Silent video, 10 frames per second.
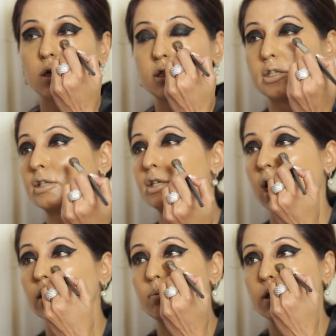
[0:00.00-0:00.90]
a
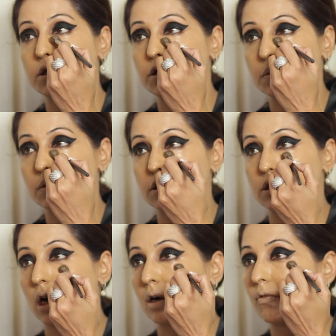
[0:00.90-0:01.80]
tad bit too
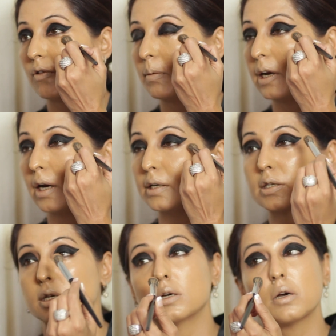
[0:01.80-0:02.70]
dark for my
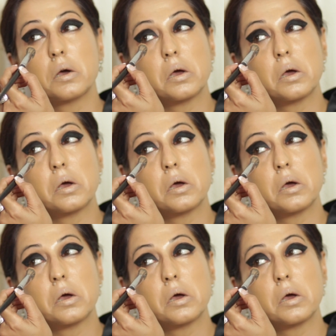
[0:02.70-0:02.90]
lighting.